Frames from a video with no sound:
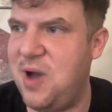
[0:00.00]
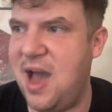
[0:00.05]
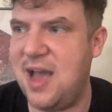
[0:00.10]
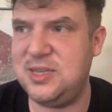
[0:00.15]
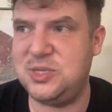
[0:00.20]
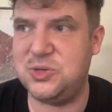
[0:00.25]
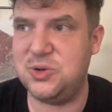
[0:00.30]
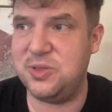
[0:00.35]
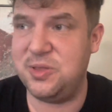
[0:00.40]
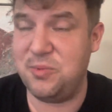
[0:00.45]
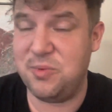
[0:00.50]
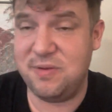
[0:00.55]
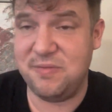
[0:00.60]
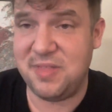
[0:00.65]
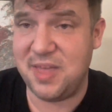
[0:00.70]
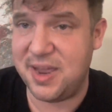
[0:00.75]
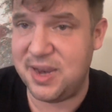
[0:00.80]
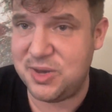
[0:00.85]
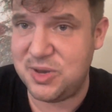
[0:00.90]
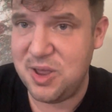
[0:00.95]
I certainly would have
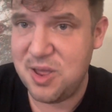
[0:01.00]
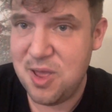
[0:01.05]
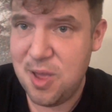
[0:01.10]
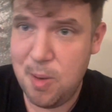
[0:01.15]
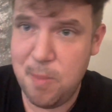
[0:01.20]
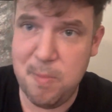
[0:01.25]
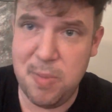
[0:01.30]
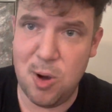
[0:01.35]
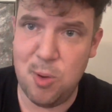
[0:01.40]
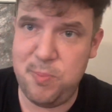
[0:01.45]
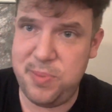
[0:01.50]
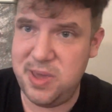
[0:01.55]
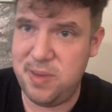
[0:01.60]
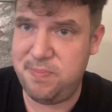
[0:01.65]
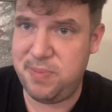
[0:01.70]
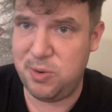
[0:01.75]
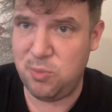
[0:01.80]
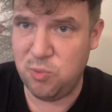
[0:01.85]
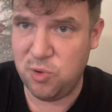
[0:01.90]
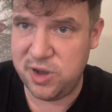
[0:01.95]
liked Bo
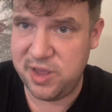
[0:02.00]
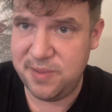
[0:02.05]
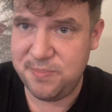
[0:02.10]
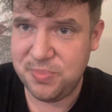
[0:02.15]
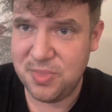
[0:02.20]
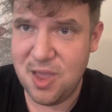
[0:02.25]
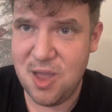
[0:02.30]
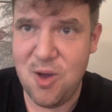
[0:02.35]
Peep and Woody,